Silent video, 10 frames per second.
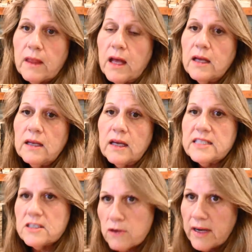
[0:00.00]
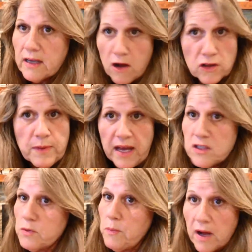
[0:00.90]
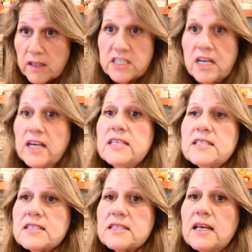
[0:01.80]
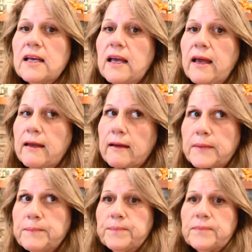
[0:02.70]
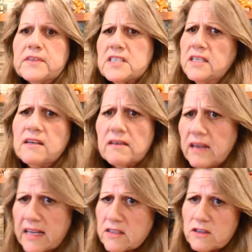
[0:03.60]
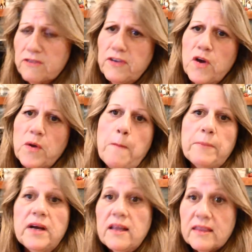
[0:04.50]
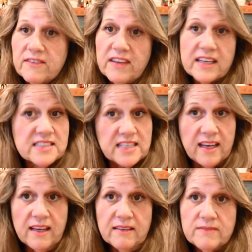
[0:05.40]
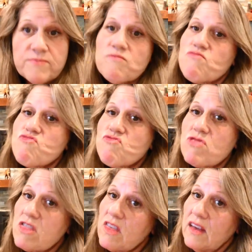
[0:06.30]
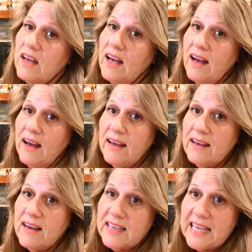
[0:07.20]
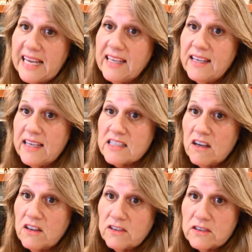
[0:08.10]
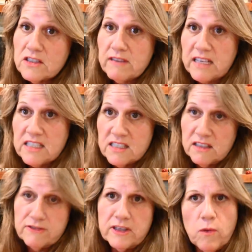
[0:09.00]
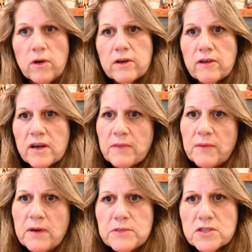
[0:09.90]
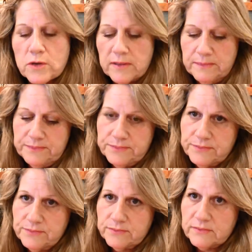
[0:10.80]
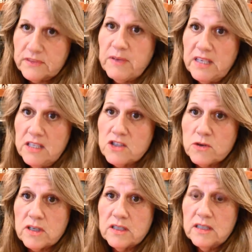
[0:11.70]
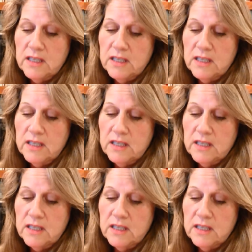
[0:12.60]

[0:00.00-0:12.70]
And I did try to call her back to apologize, and um, she didn't answer the phone. But the next day, I got an $88 direct delivery order on my web store, on my e-store.